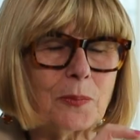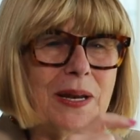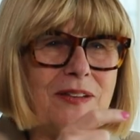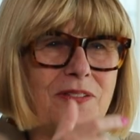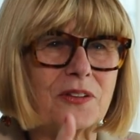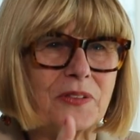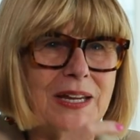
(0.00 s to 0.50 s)

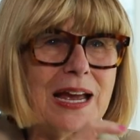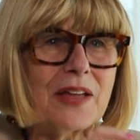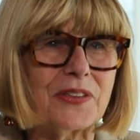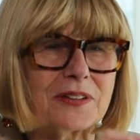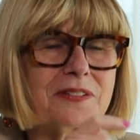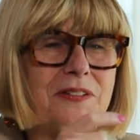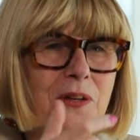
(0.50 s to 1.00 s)
depends on the
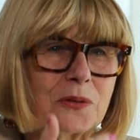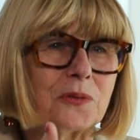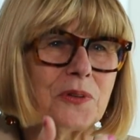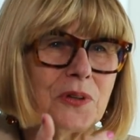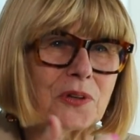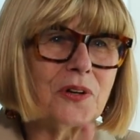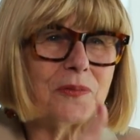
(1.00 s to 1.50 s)
other.
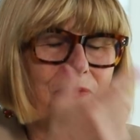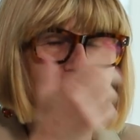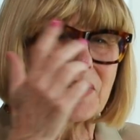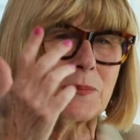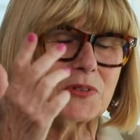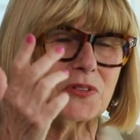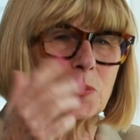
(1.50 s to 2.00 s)
So,
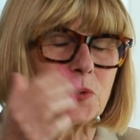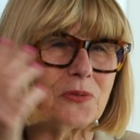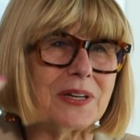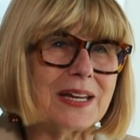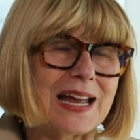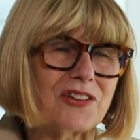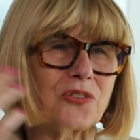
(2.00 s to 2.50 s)
famous
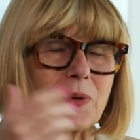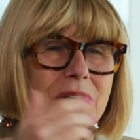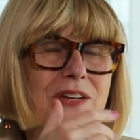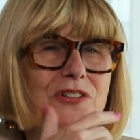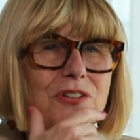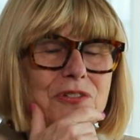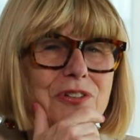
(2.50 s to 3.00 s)
movie,
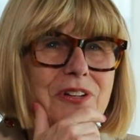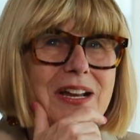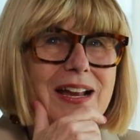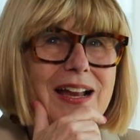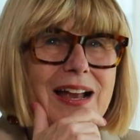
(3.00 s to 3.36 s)
Catch-22.